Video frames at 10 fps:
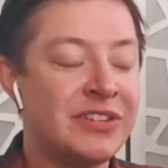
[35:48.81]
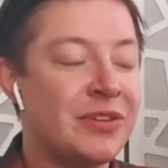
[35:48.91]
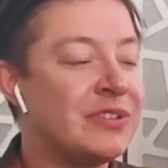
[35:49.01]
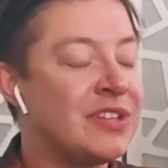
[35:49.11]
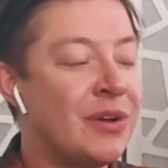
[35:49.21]
And
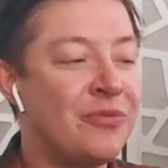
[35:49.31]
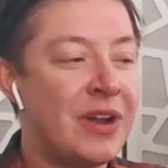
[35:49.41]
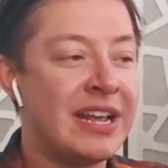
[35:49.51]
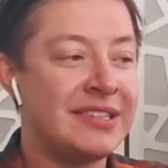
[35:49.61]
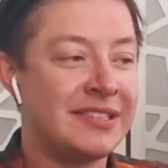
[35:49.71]
so it's so
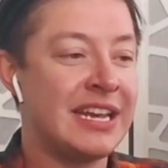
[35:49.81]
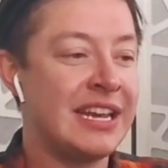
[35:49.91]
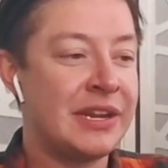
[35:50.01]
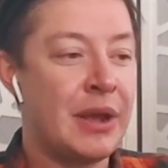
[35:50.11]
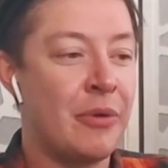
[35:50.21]
funny
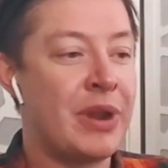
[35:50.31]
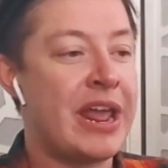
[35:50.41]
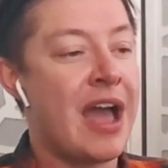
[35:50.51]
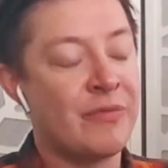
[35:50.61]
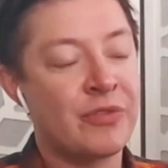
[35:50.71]
seeing, you know, when I
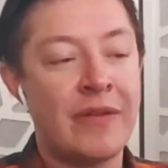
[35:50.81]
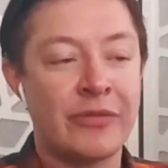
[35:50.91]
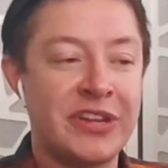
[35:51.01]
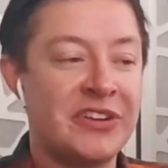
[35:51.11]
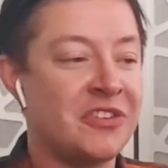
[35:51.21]
have
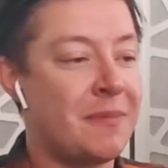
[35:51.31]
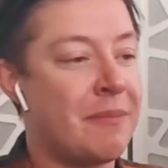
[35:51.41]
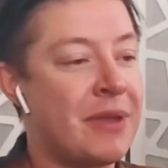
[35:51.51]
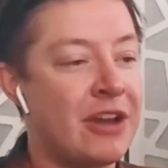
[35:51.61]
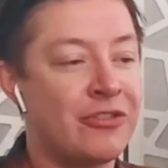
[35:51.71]
conversations
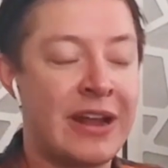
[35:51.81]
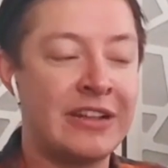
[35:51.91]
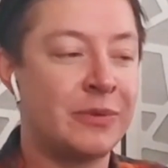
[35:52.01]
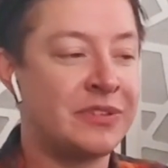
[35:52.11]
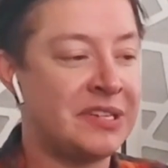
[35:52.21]
about being
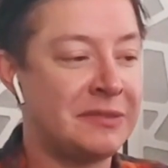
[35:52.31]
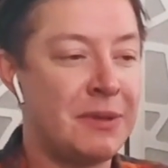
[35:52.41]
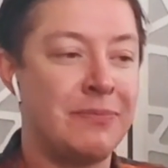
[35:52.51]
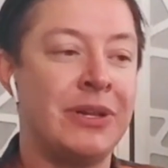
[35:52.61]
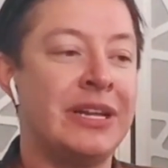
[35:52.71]
trans with cis
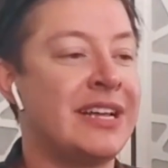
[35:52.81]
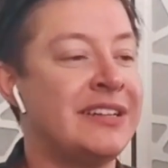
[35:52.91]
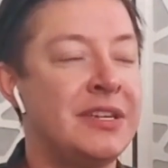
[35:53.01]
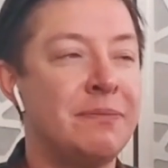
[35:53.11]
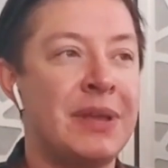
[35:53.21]
people, it
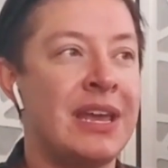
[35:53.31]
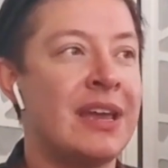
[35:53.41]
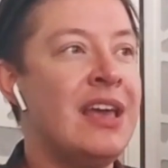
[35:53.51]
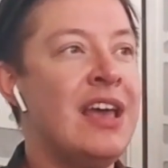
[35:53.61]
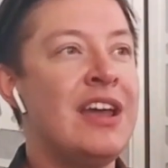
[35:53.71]
tends to be,
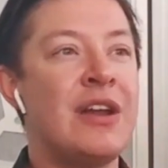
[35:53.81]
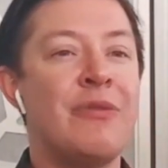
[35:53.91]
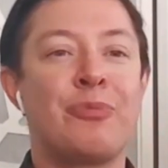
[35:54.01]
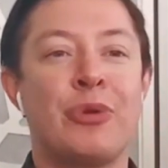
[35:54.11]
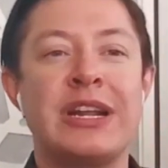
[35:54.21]
you know,
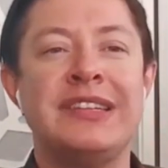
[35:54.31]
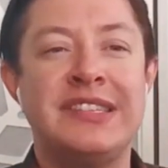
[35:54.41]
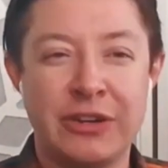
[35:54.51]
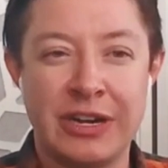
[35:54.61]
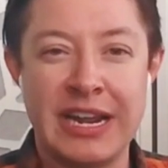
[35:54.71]
pretty
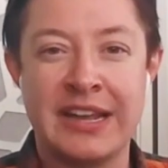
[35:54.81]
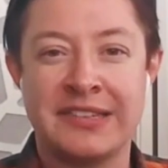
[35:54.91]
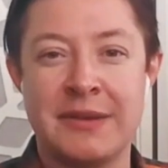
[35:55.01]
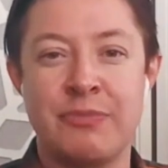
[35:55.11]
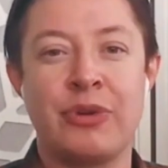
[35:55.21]

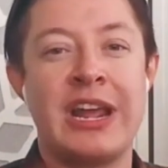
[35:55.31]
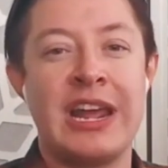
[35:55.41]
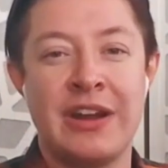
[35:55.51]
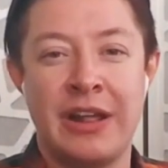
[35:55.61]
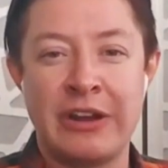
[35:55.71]
serious and pretty,
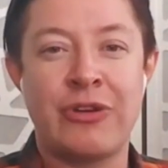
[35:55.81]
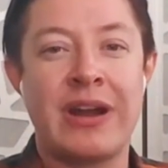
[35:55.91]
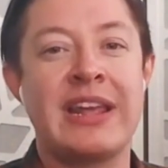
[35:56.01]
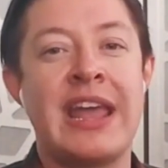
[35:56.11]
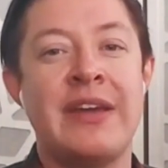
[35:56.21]
you know, like
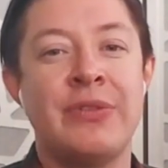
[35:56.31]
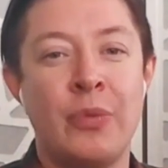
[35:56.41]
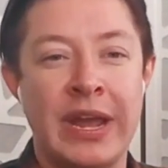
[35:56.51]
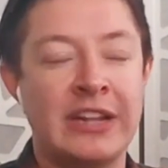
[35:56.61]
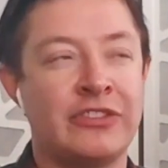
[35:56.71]
trying to get in the
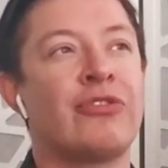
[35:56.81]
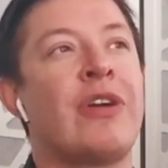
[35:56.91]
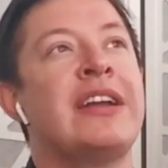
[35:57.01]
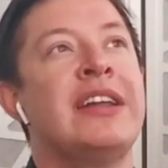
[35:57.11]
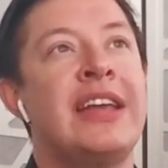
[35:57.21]
weeds and
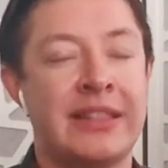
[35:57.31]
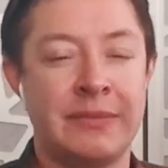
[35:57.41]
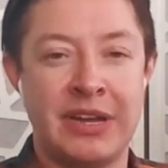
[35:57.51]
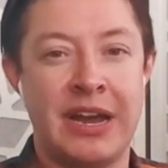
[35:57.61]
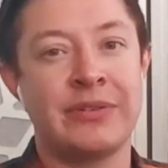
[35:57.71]
trying to get
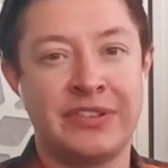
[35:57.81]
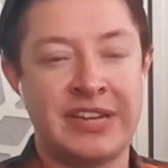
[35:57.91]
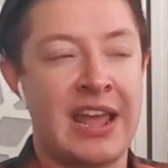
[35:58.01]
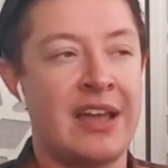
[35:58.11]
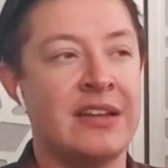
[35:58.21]
them to
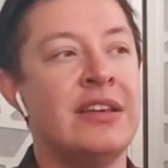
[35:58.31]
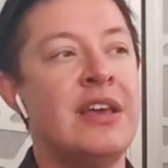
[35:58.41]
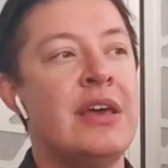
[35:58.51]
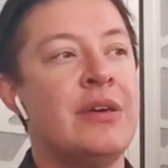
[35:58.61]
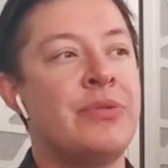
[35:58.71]
understand
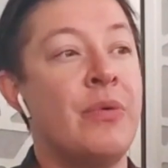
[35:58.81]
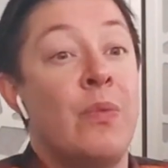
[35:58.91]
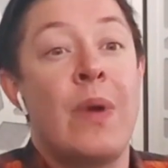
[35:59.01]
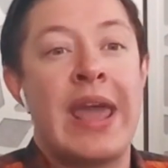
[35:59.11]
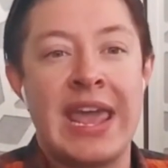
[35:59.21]
the
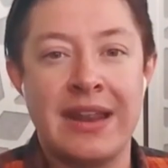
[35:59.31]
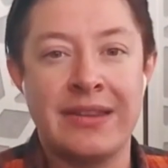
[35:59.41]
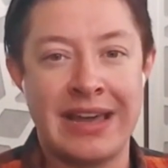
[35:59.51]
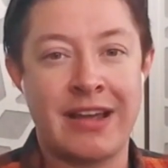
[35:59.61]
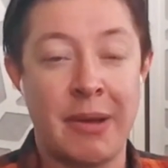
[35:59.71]
weight
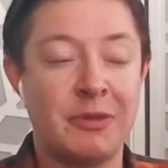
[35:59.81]
that